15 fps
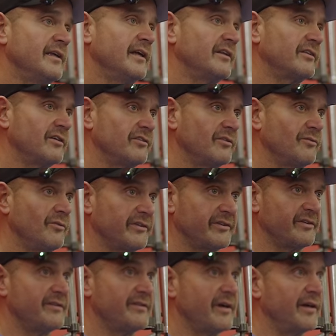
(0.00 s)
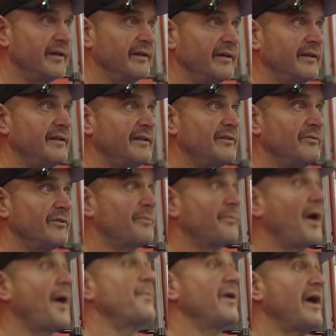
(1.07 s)
It's because it wasn't done with the
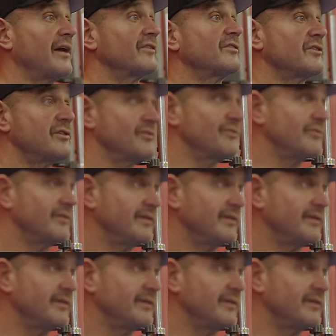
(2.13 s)
proper execution.